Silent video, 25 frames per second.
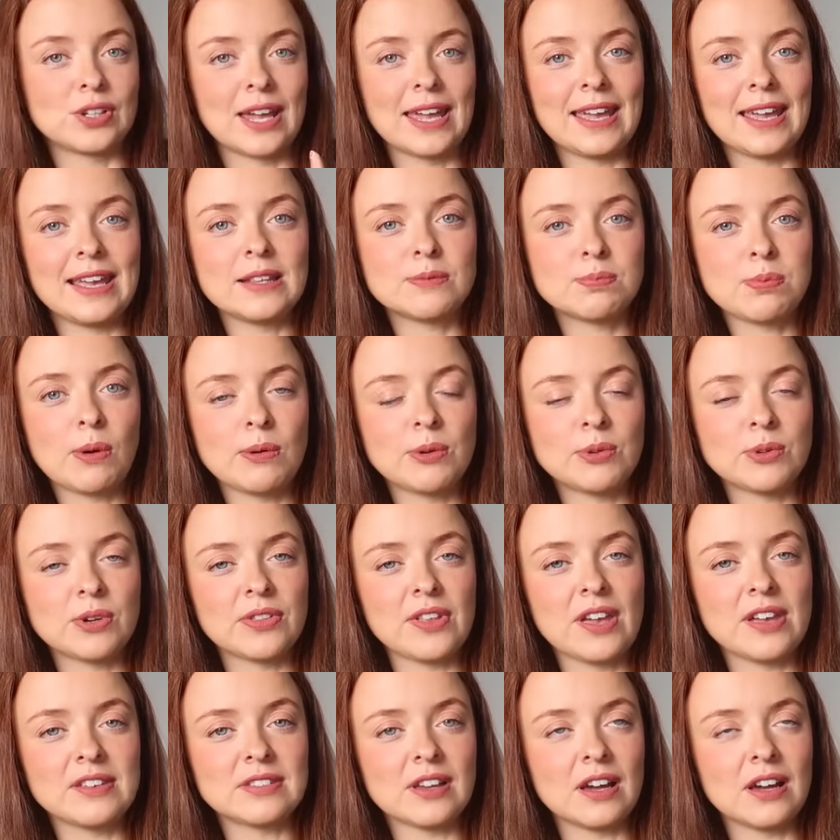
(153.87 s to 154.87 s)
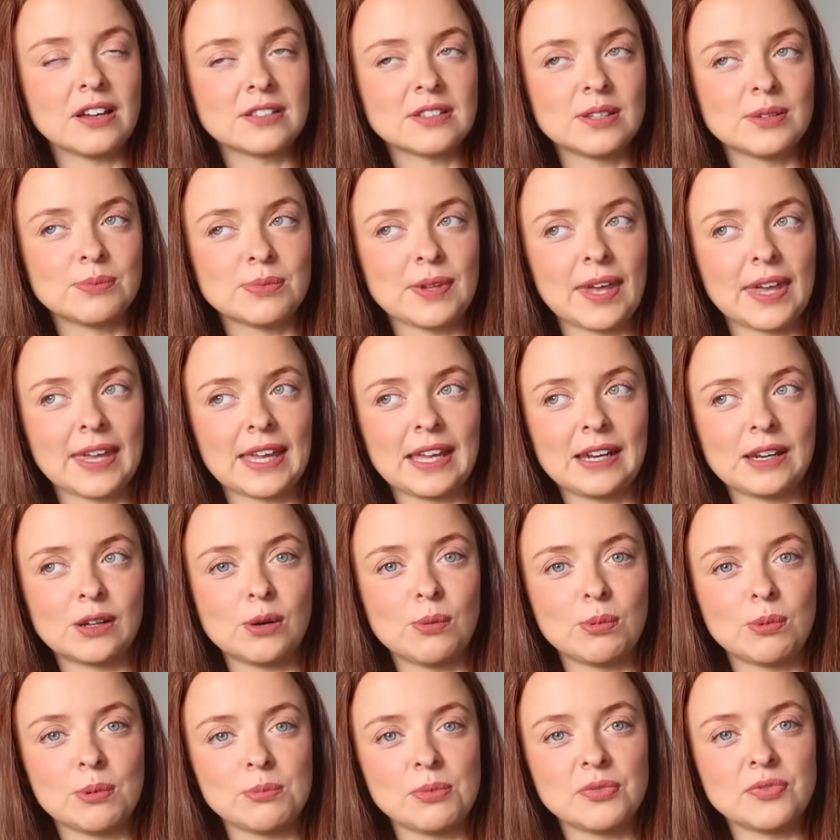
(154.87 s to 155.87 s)
It is probably one of those items like in a
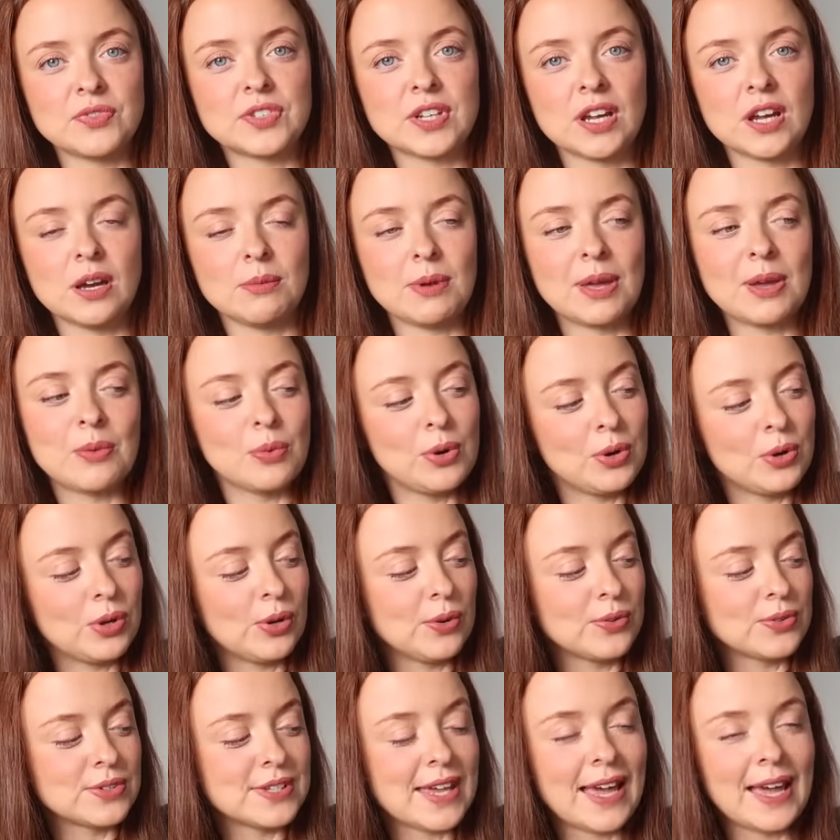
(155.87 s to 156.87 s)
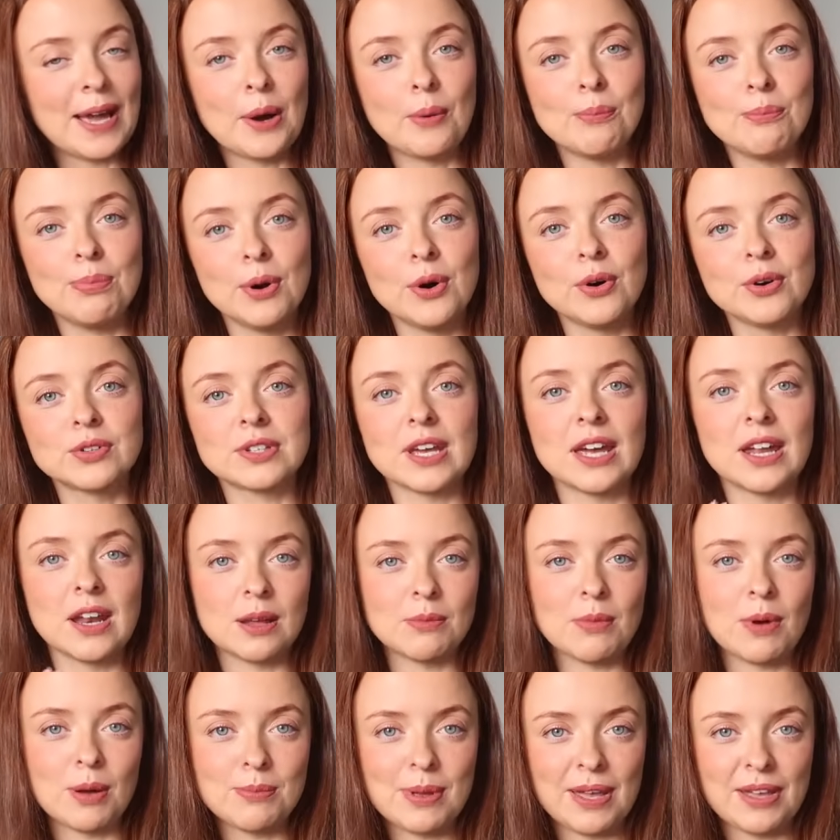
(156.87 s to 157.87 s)
couple of months time it will go on sale, but I
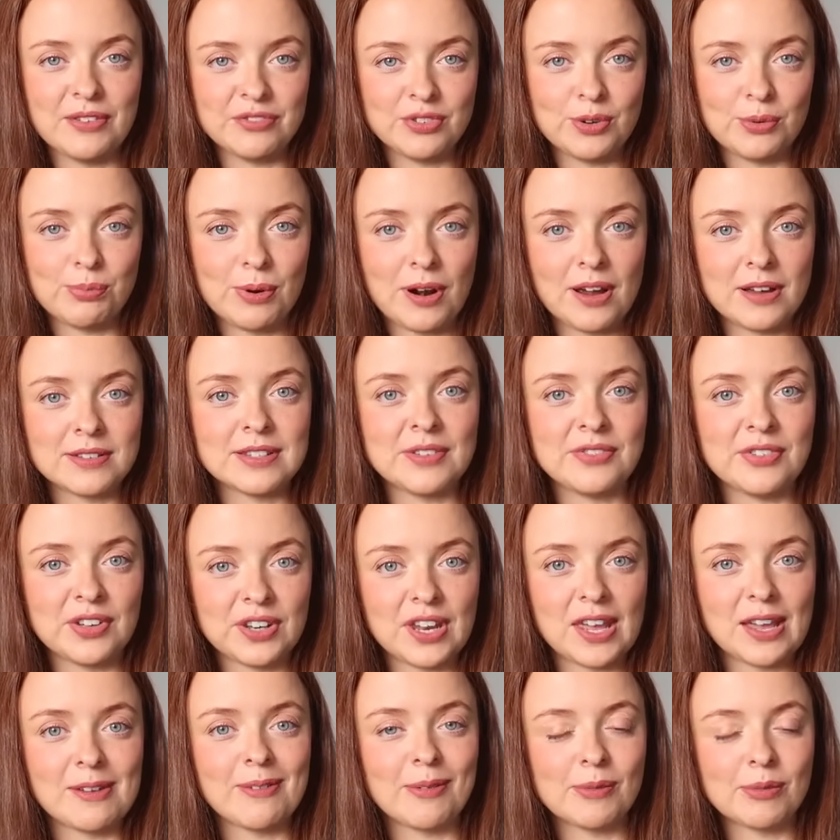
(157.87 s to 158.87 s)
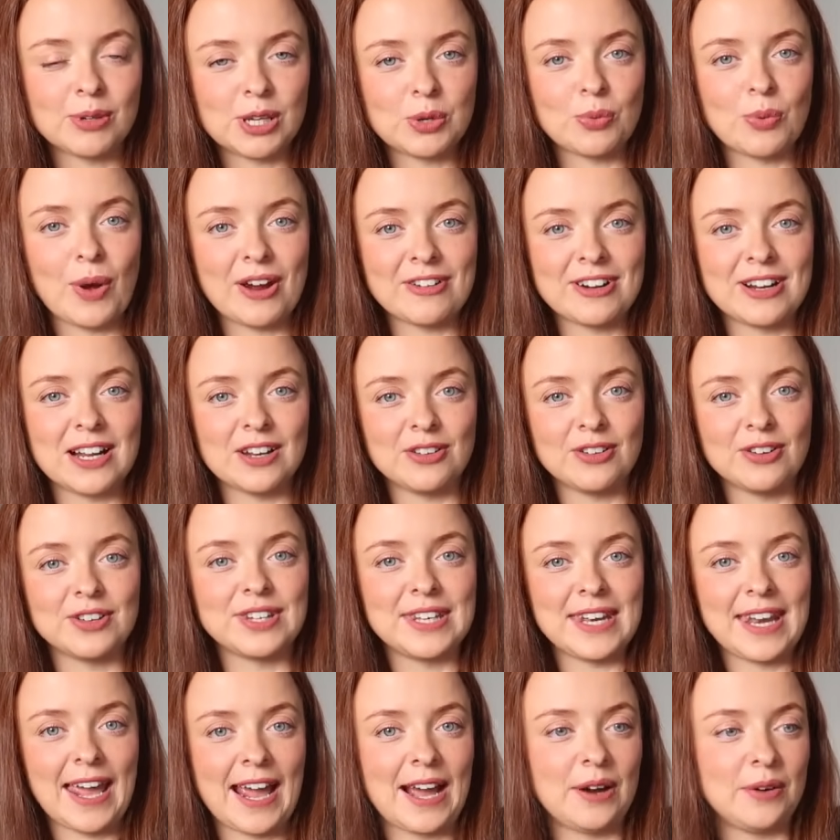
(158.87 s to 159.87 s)
don't mind paying full price if I know I'm going to wear it a
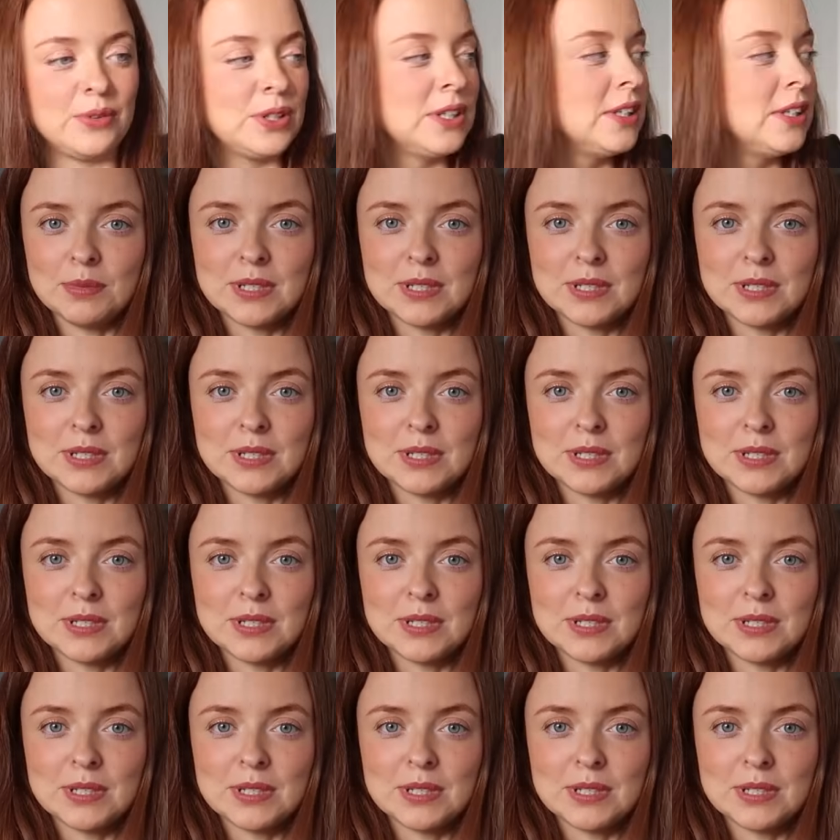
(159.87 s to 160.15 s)
lot now.